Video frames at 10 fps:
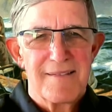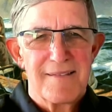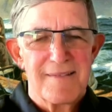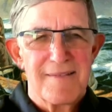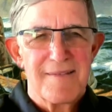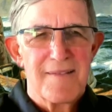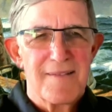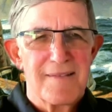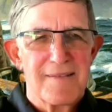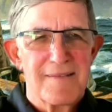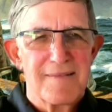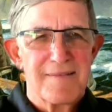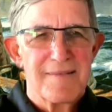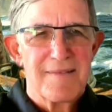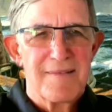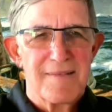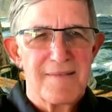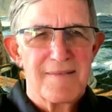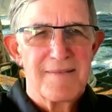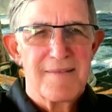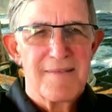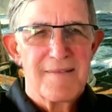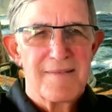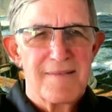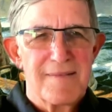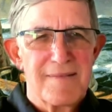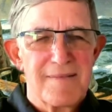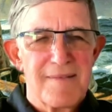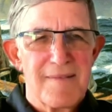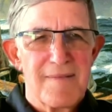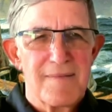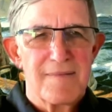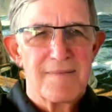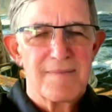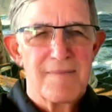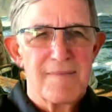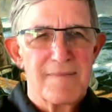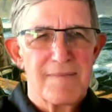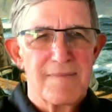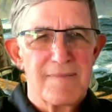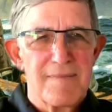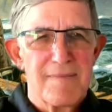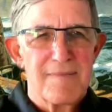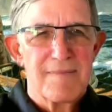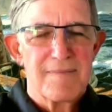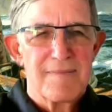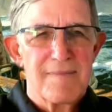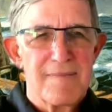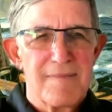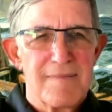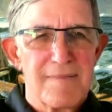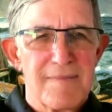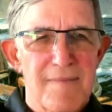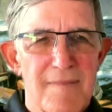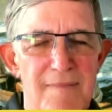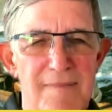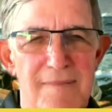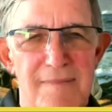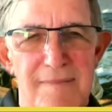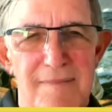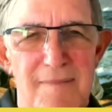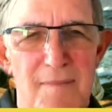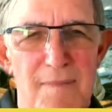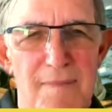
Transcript: [no speech]